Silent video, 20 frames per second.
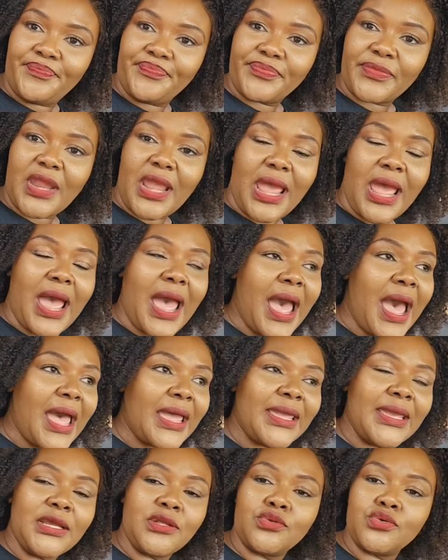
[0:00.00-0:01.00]
I had
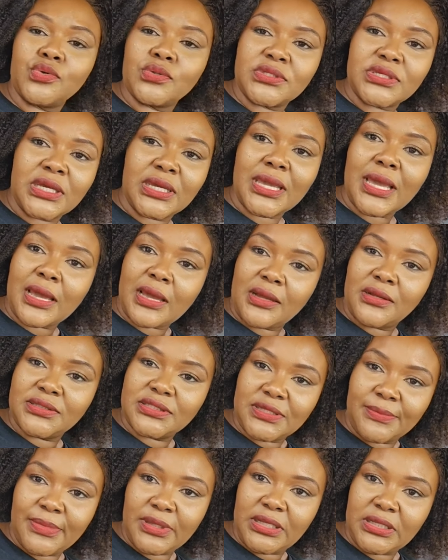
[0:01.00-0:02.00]
to take
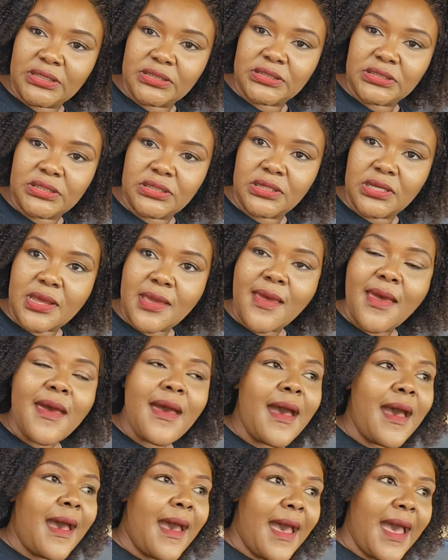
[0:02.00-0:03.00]
accountability.
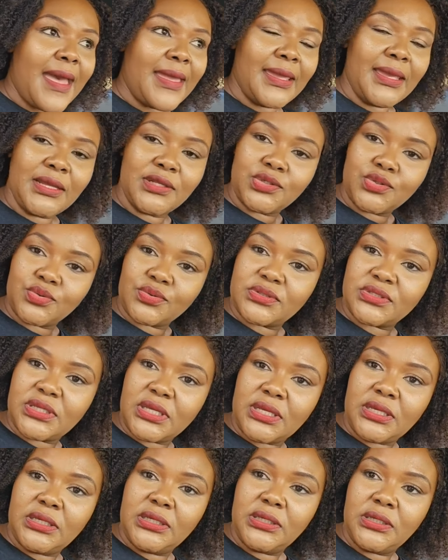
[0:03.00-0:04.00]
I had to say,
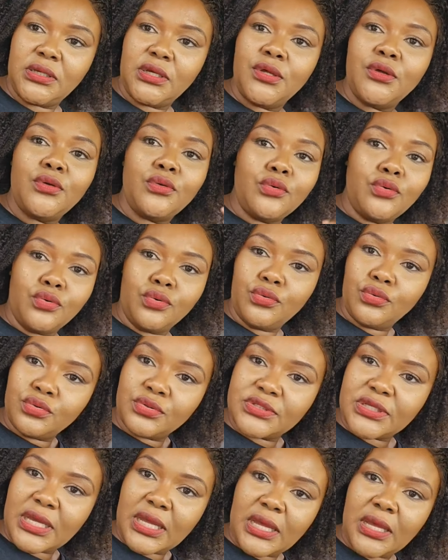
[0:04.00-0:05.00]
Luluzah,
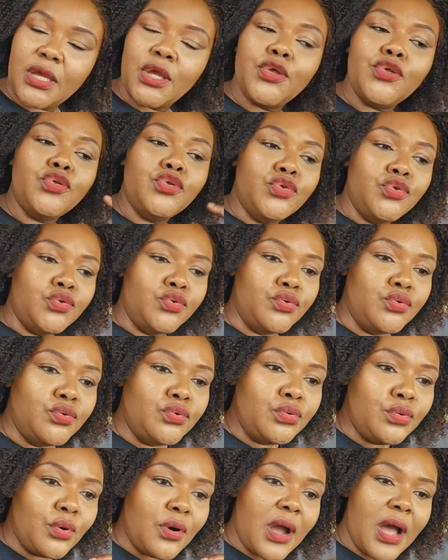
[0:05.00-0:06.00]
you
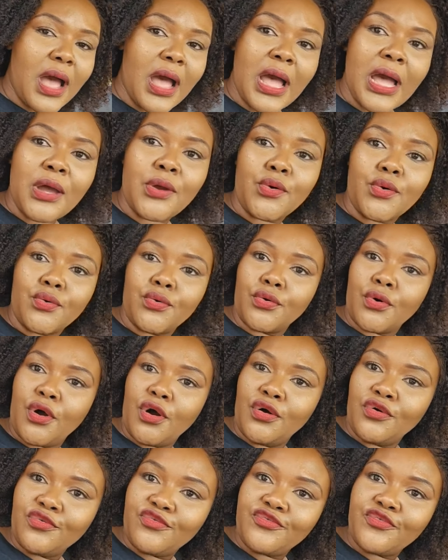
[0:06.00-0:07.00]
are wrong
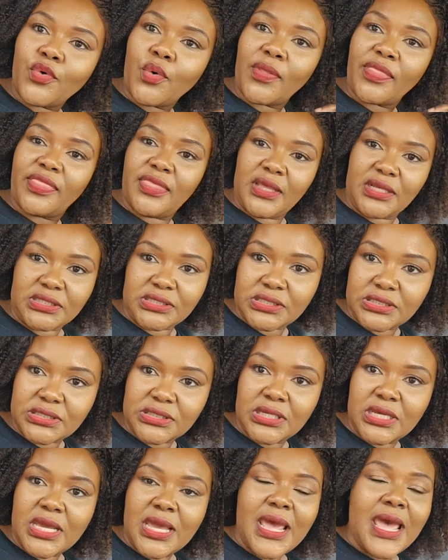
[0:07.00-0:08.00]
for this.
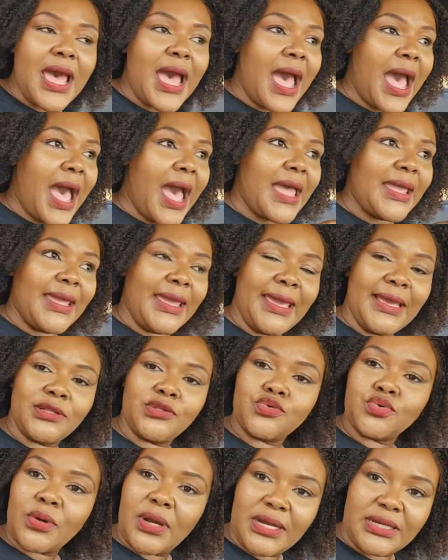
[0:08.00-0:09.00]
I had to
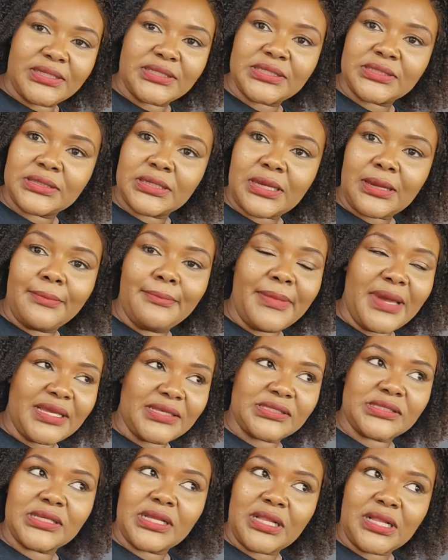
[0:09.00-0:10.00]
ask
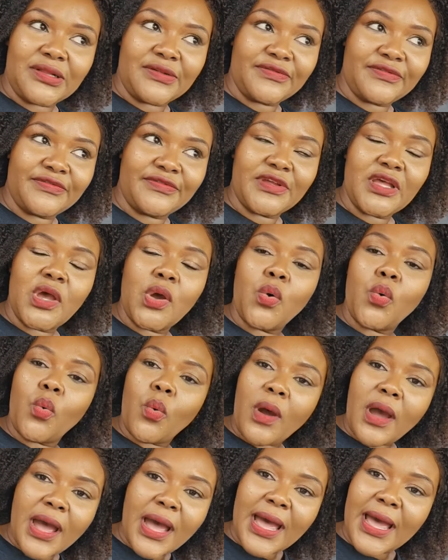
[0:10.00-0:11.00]
myself,
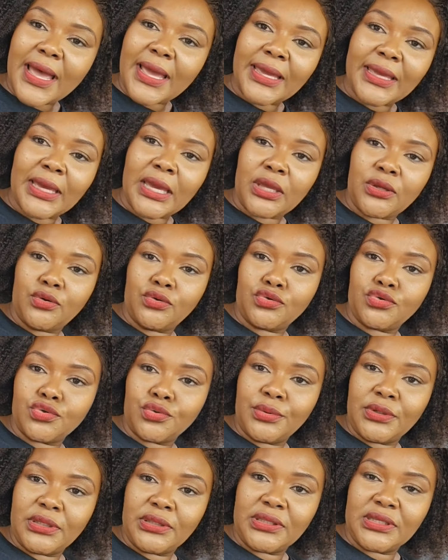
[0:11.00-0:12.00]
why are you doing
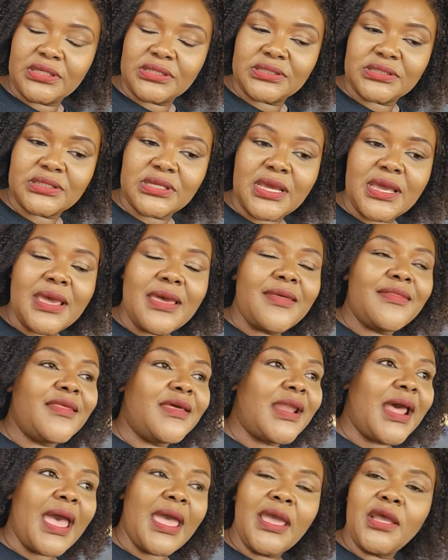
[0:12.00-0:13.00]
this? Then I
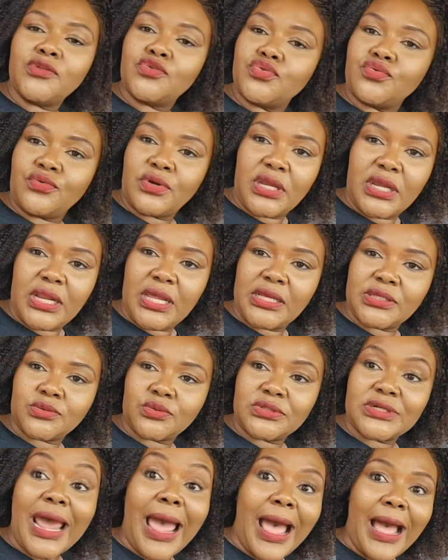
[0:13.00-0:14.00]
had to realize that
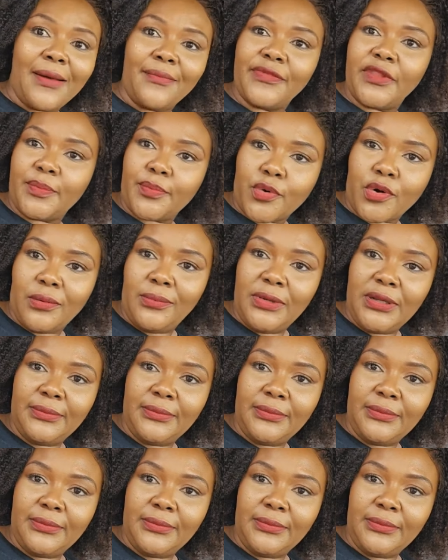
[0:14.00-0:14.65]
I'm the problem.